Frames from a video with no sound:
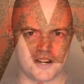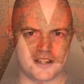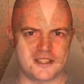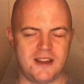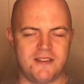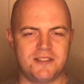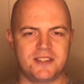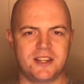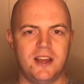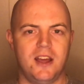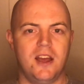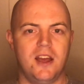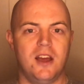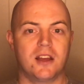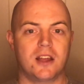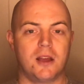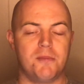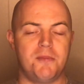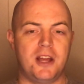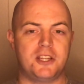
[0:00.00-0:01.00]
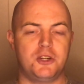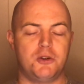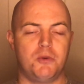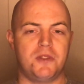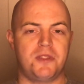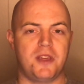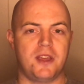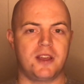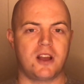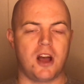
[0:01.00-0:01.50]
Sampson, coming at you
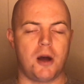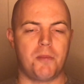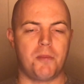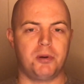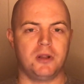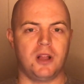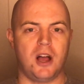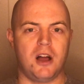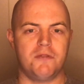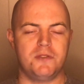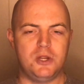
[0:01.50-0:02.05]
with a couple of